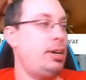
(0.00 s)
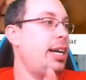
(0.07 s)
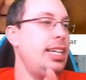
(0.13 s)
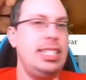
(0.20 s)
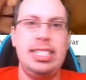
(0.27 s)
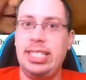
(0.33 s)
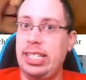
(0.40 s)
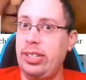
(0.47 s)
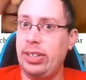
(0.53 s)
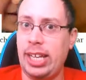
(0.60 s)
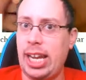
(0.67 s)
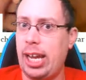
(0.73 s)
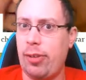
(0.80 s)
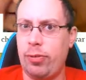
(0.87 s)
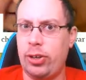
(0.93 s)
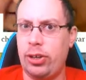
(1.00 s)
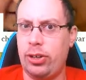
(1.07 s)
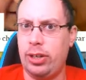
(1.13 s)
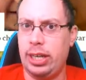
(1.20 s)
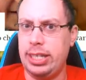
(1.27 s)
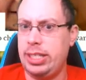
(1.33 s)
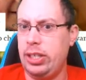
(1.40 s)
I still have
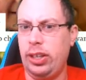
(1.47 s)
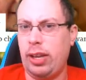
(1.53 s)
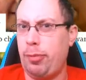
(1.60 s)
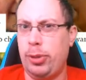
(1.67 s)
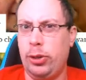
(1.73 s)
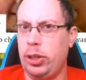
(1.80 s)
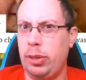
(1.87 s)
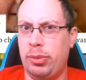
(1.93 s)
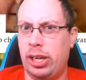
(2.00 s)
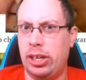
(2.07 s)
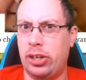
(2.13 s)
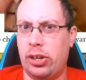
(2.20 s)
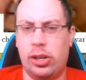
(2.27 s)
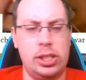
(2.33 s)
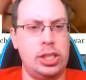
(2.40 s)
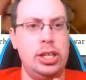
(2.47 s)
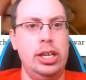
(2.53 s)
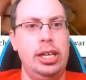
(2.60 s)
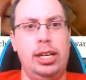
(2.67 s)
Pokemon cards,